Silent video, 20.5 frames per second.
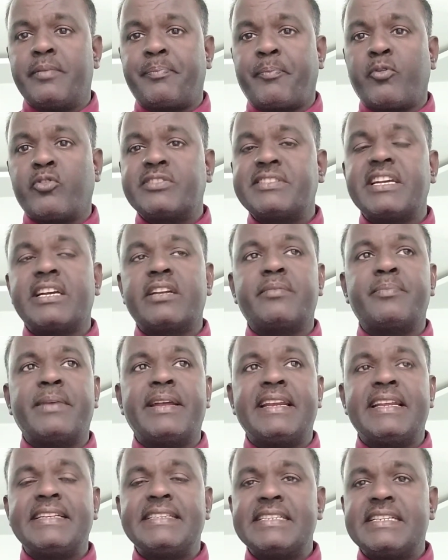project
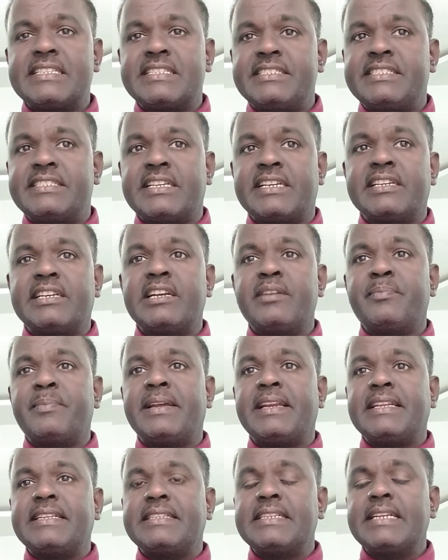managers, general
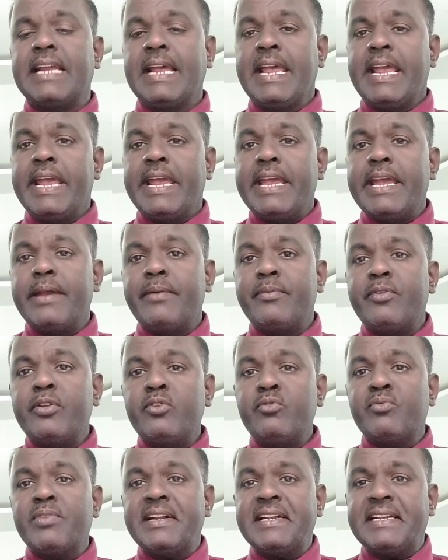manager,
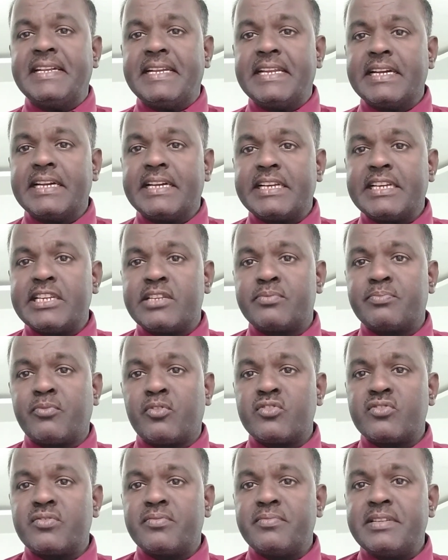everyone take
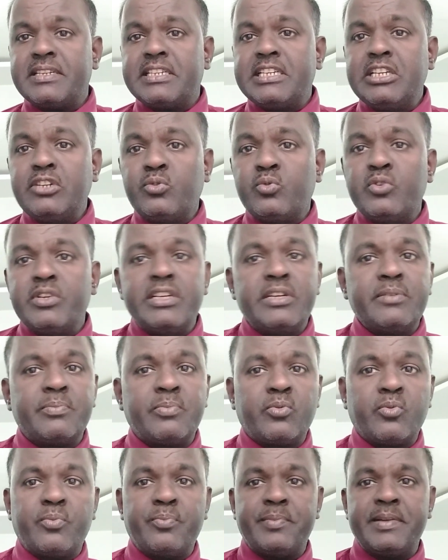responsibility to
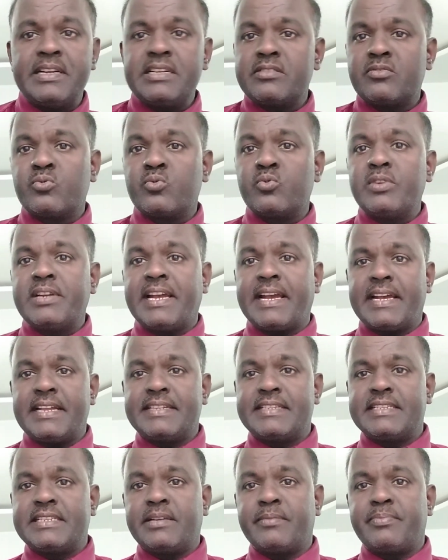improvement good
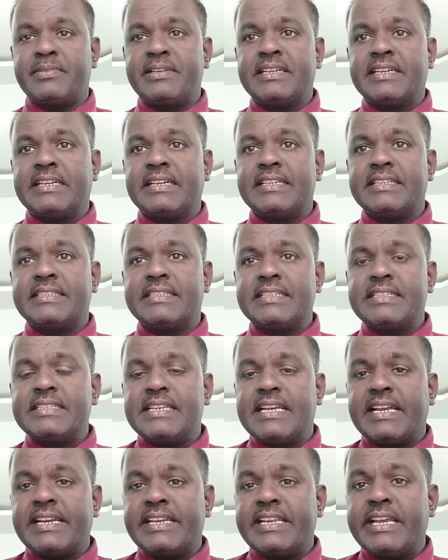health safety
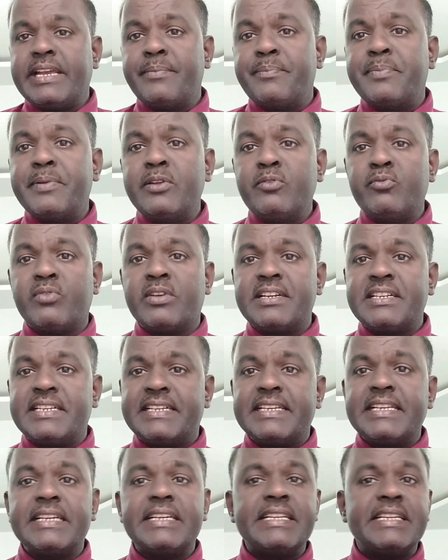cultures, and everyone
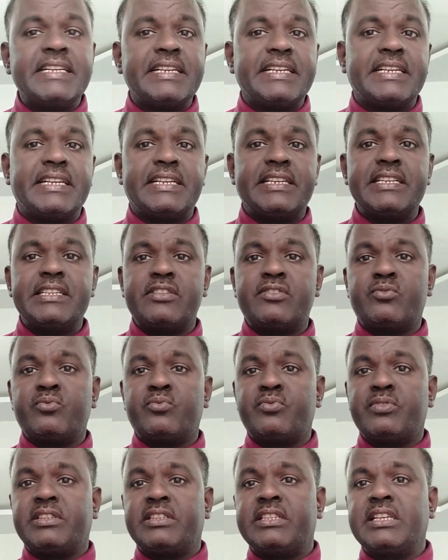take interest
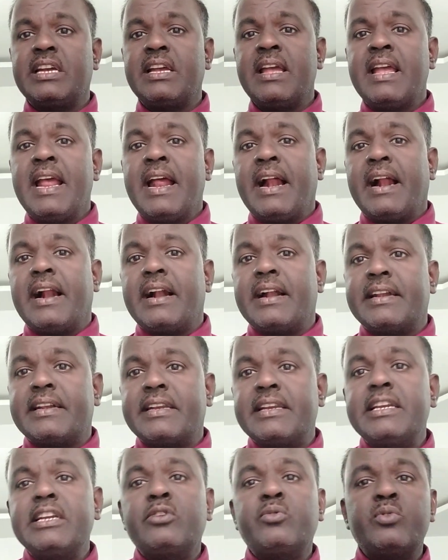with the
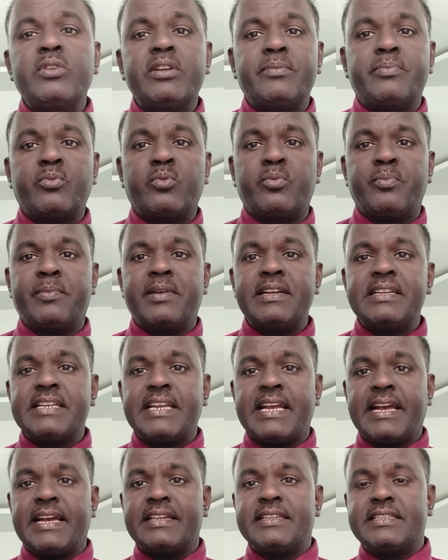hardly to improvement
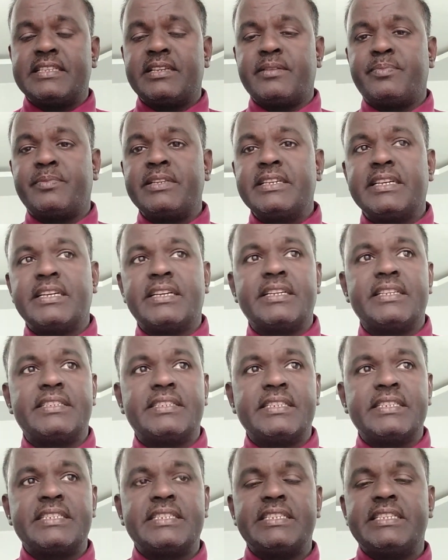health safety
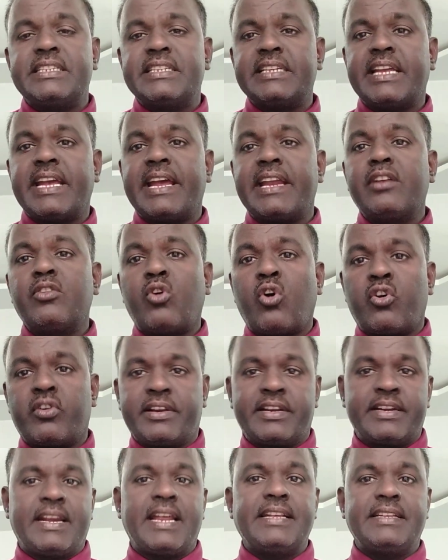cultures in an
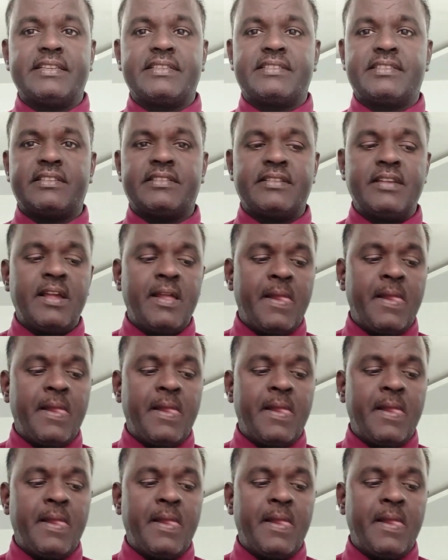organization.